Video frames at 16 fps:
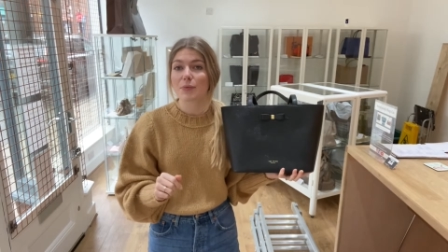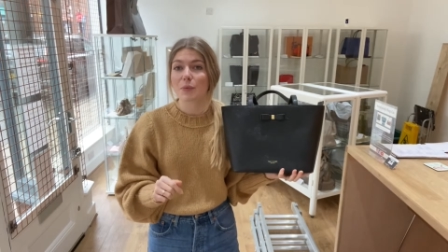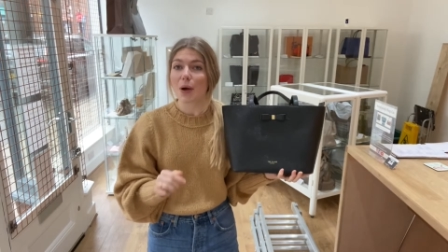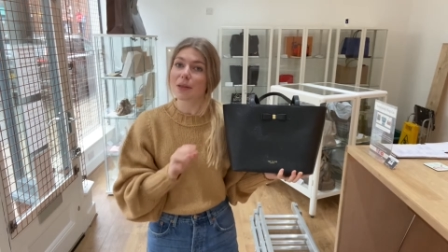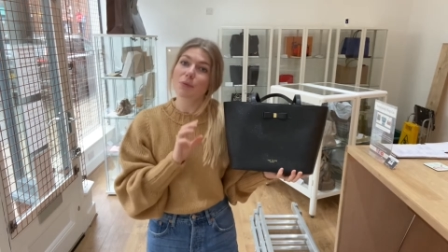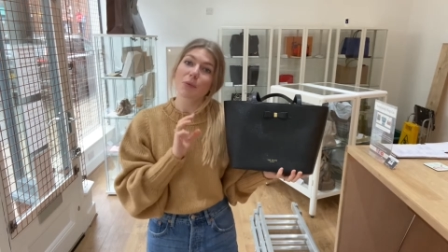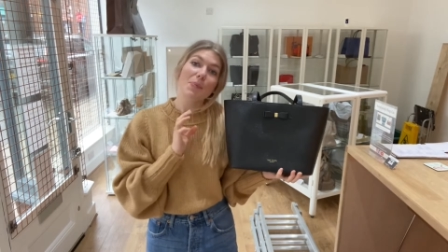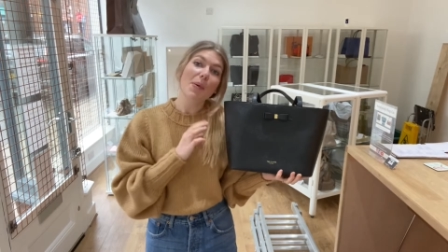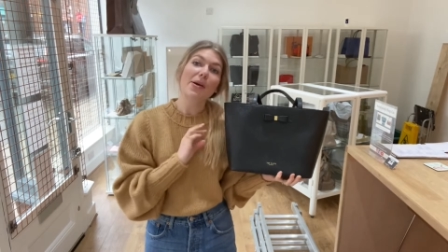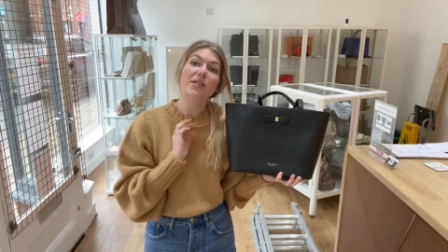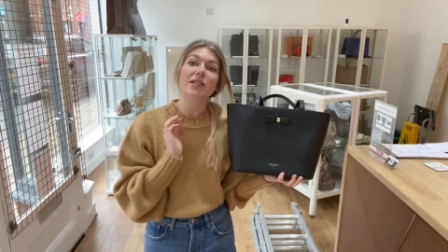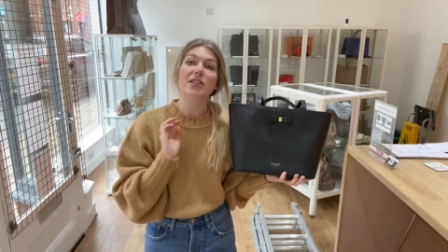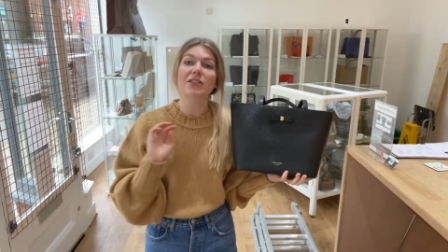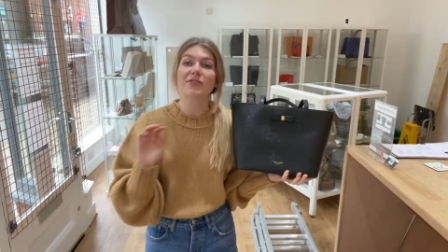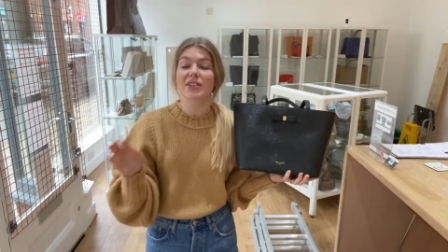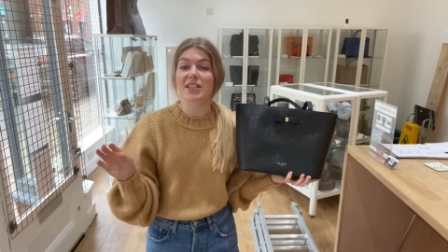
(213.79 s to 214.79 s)
When we
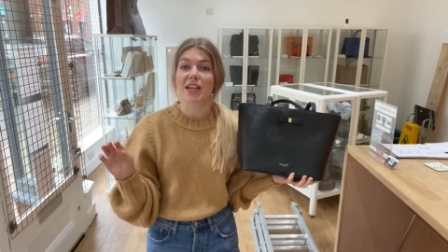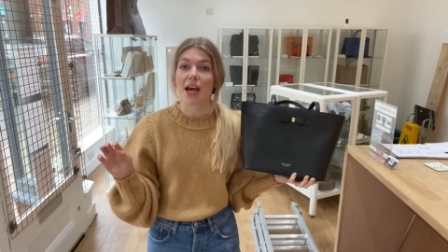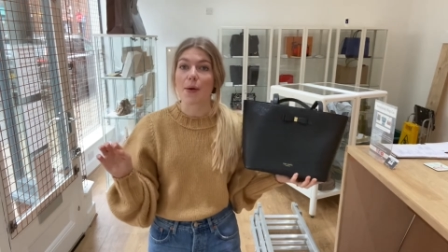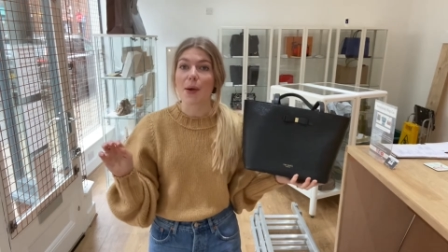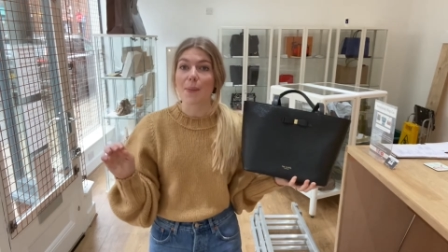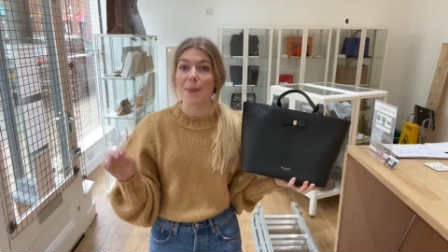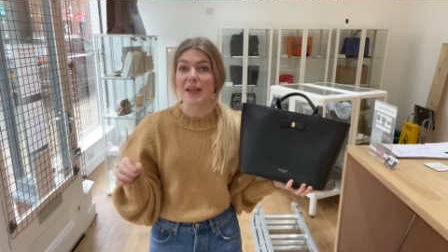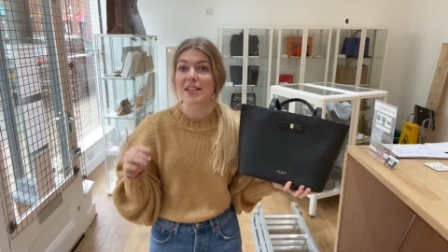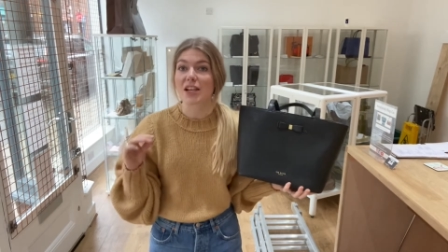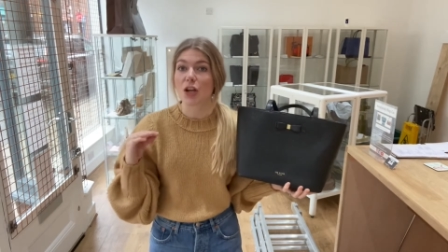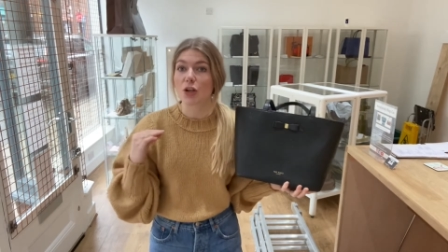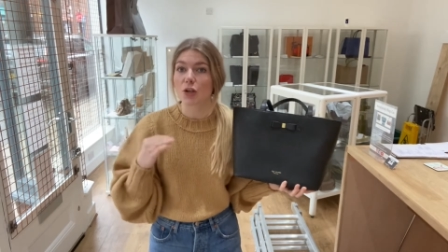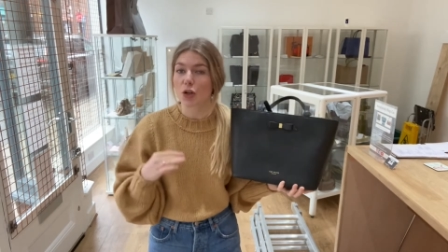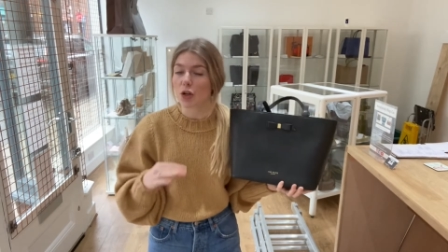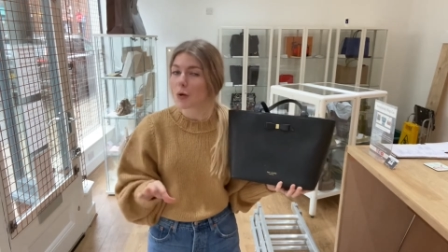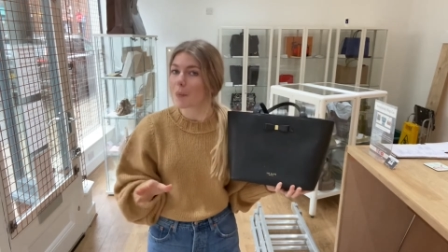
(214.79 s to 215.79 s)
post a new video, it means a
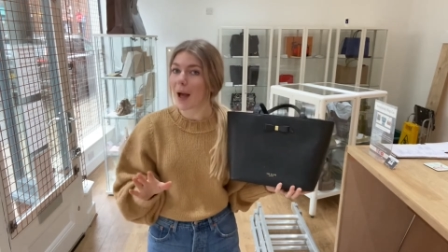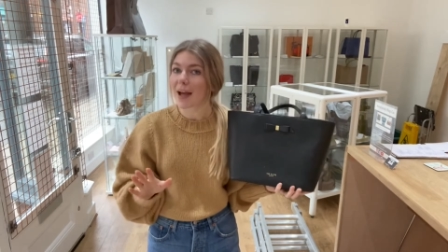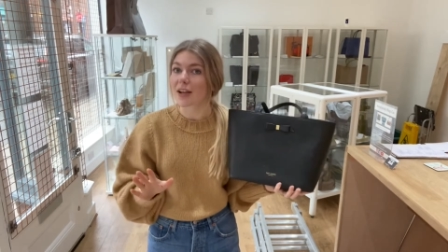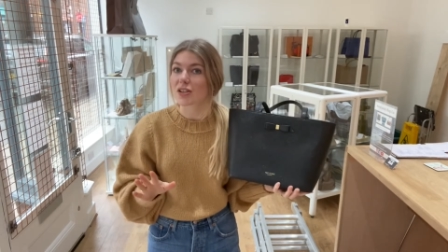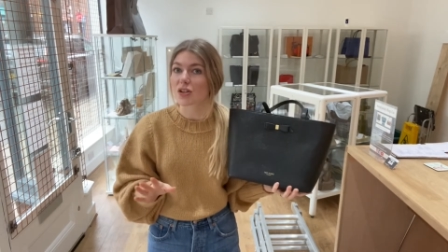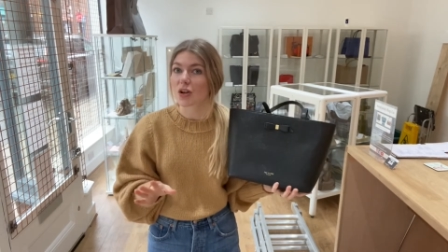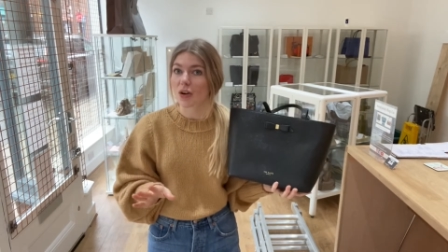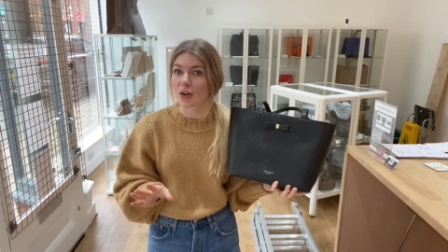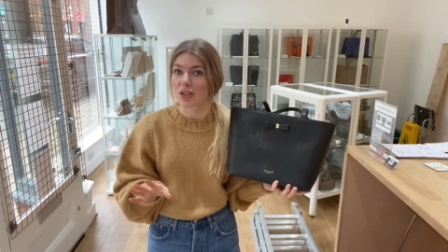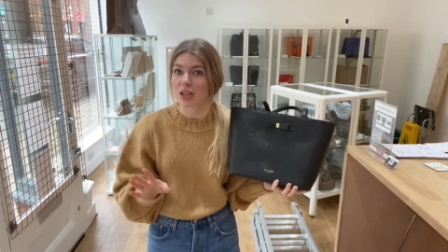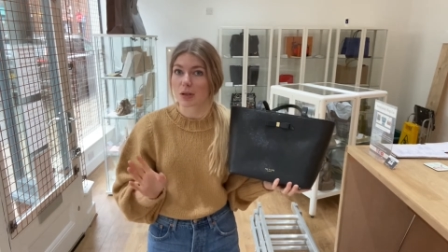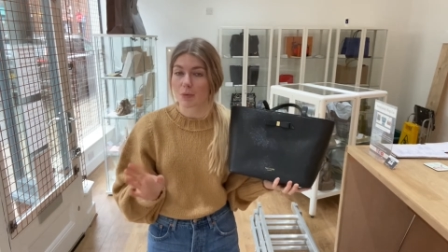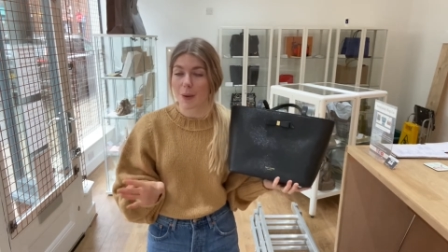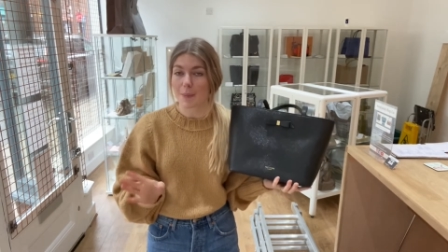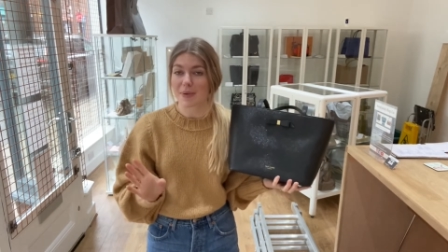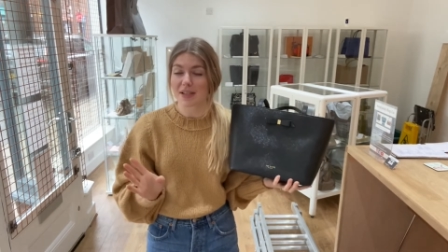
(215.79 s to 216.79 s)
new bag has gone onto
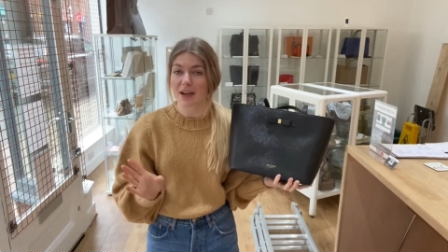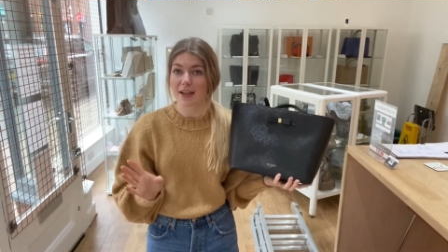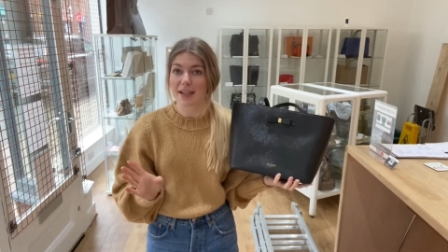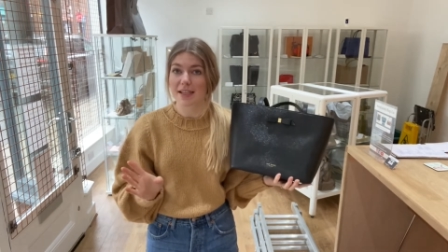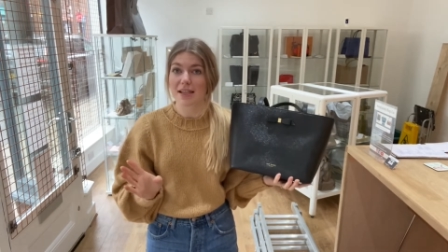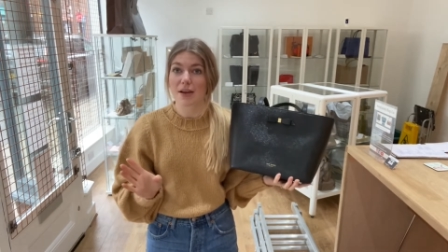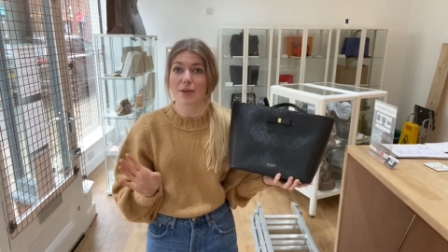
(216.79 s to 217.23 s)
the website.